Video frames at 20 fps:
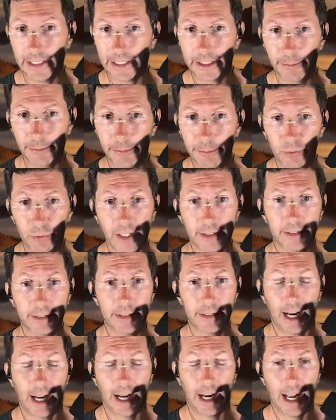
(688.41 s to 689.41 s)
in a
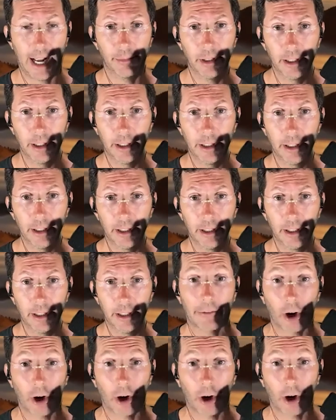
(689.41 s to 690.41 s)
compressed time
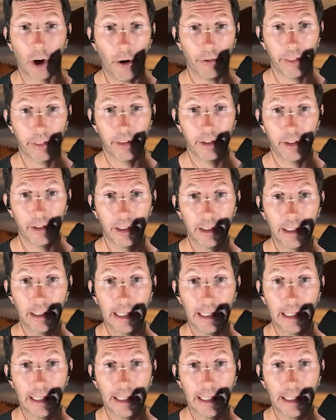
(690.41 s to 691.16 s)
where we have our health.